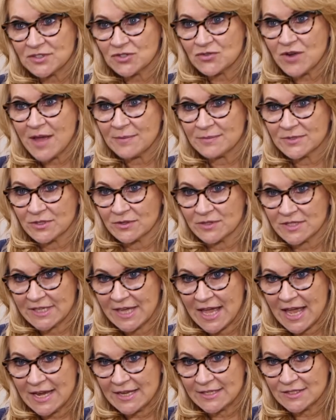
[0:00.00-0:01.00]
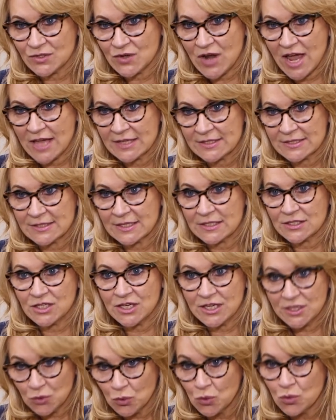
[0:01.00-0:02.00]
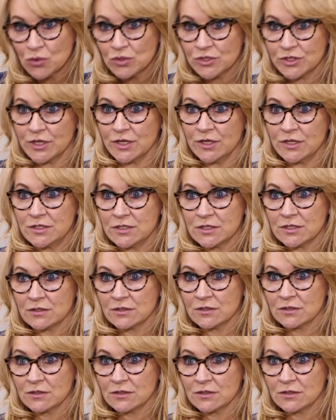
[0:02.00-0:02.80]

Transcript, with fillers: the straps onto Kelly's dress that she'd ordered,